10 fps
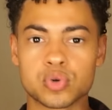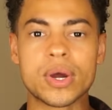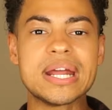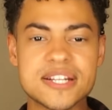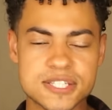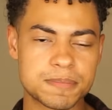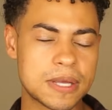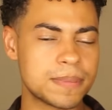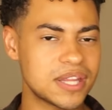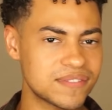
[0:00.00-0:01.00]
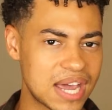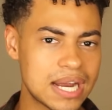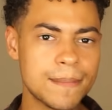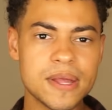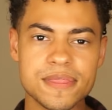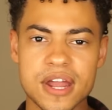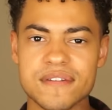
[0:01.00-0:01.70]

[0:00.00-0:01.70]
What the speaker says: greatest speed, but they've kind of been there.